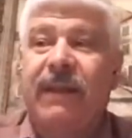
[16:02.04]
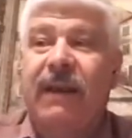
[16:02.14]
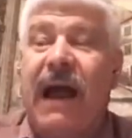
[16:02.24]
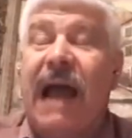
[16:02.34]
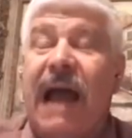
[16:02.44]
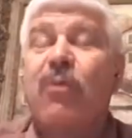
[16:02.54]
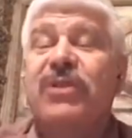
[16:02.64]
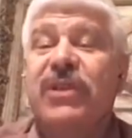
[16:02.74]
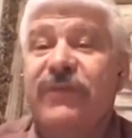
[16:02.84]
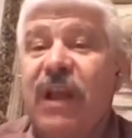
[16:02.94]
I
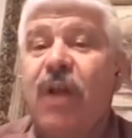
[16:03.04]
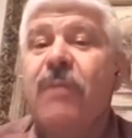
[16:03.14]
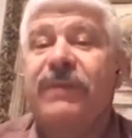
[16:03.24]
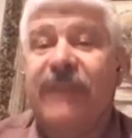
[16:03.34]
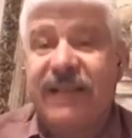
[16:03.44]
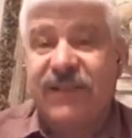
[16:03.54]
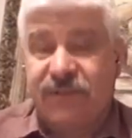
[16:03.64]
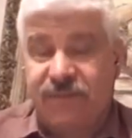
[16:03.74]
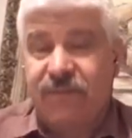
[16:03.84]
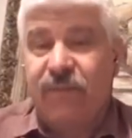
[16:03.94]
wasn't there, but that's
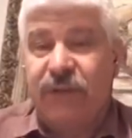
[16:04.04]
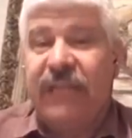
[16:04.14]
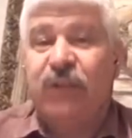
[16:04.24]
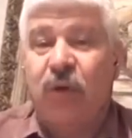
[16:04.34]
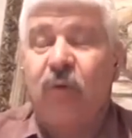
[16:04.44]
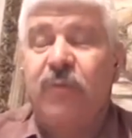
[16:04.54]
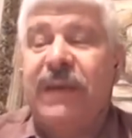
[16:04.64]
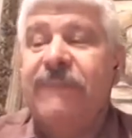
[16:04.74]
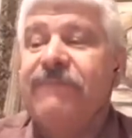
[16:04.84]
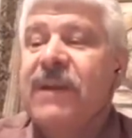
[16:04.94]
what they told me.